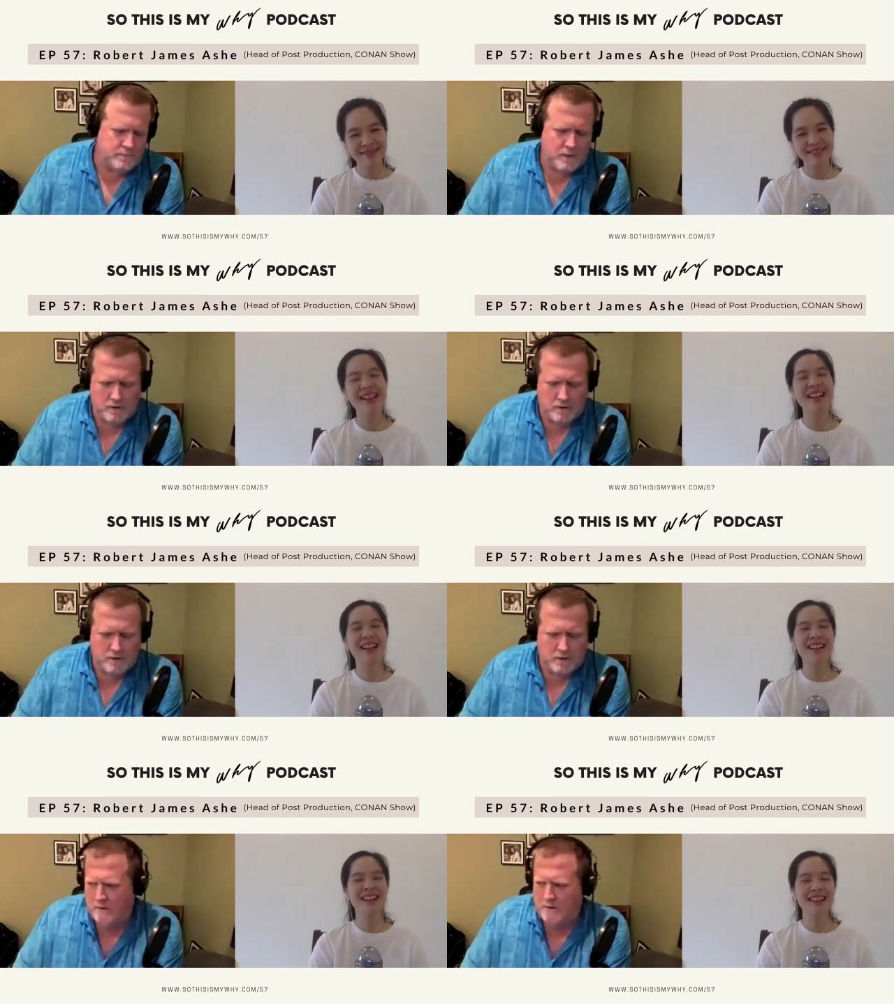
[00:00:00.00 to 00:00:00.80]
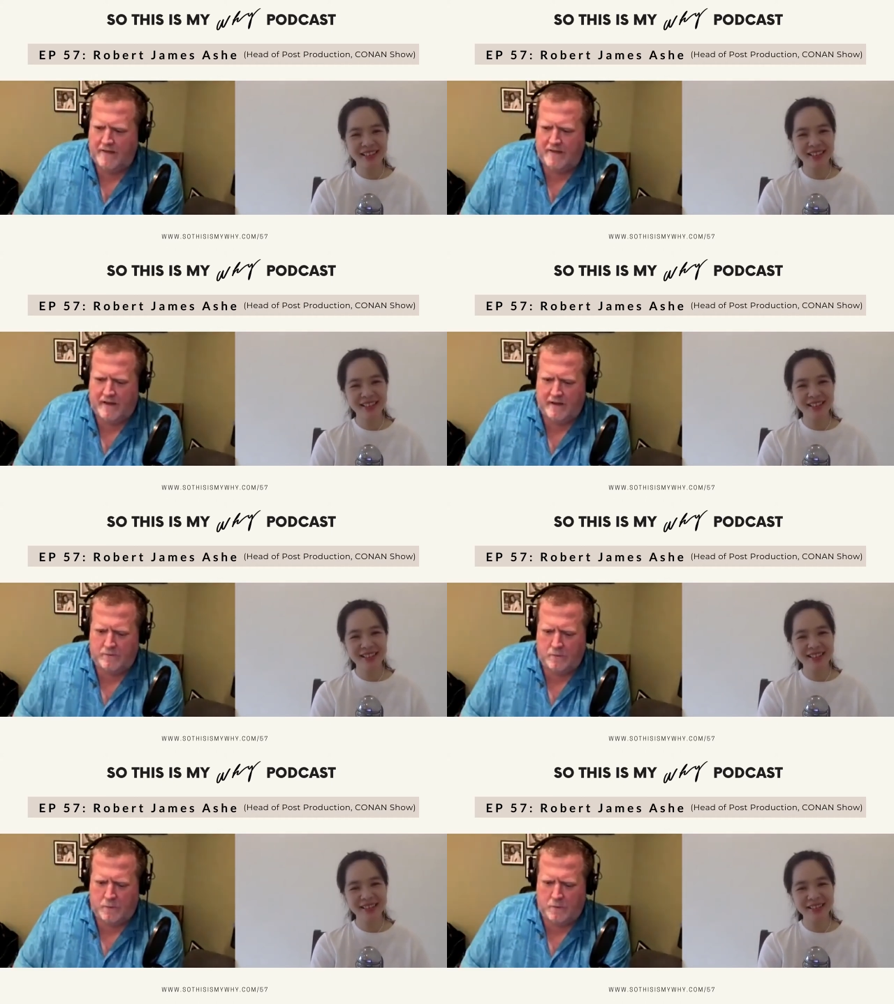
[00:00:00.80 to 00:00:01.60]
Speaker 1: Oh, okay. And
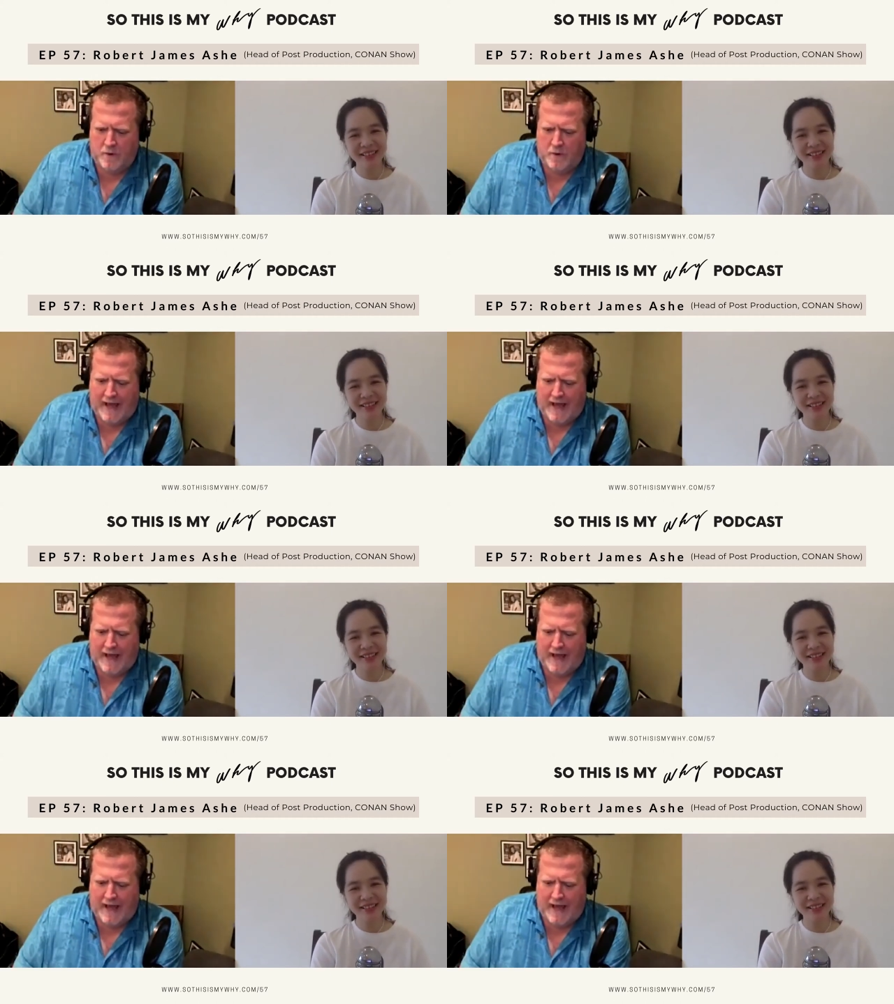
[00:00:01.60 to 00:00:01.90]
then what